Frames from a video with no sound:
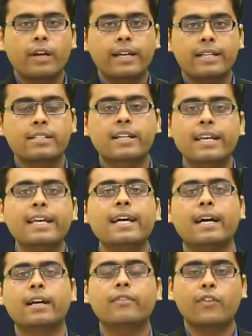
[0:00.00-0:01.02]
it is
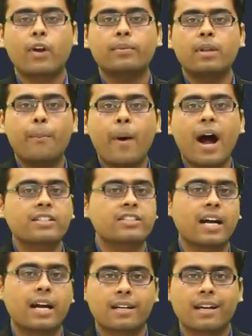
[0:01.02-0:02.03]
clear from the bar
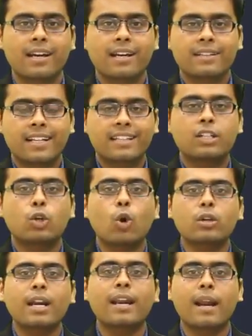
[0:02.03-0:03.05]
chart that the
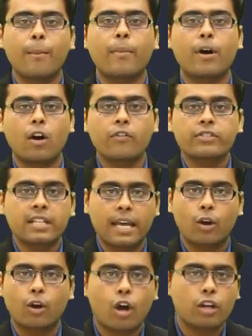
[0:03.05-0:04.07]
total number of
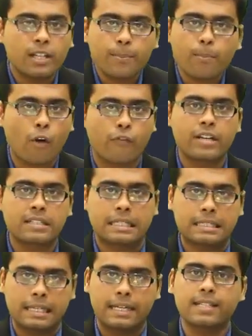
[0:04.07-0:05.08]
psychology
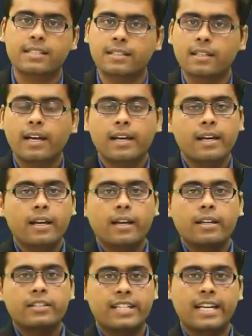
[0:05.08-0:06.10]
professors is
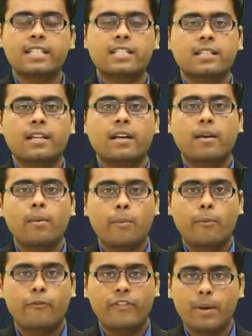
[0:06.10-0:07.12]
6
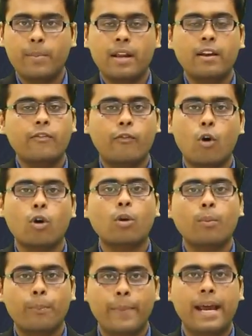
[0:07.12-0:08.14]
female,
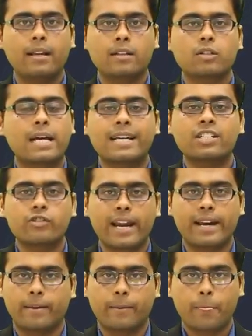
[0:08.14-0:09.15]
4 male. So that is
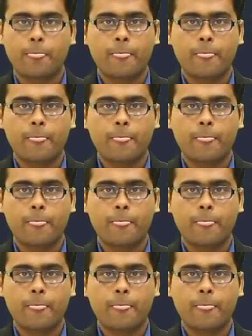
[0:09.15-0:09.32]
10.